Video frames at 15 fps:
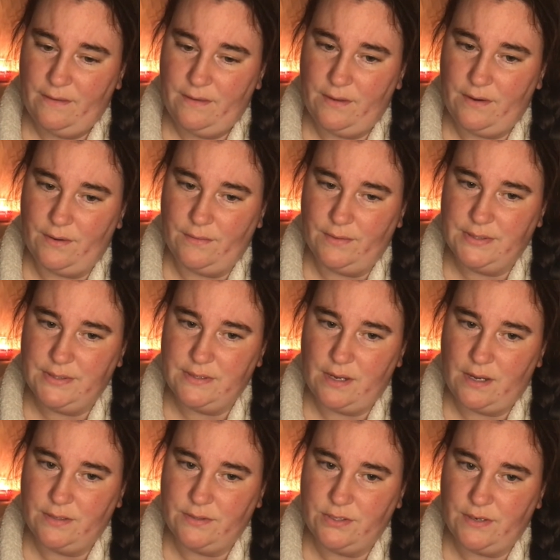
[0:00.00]
You know, it's
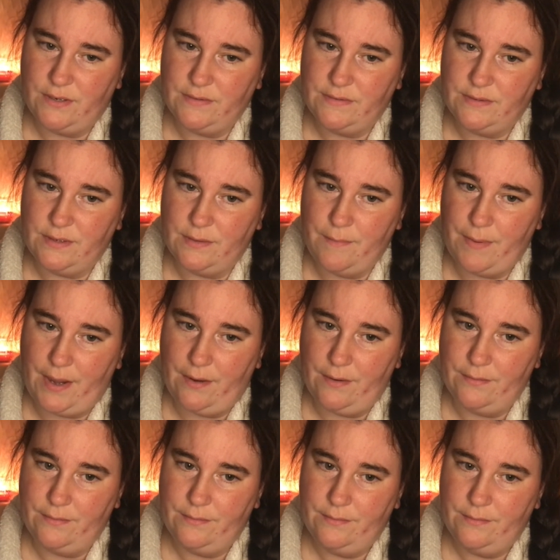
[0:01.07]
not just
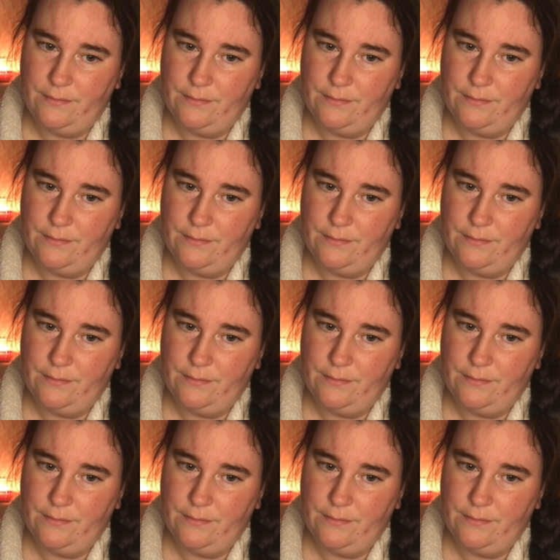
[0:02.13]
about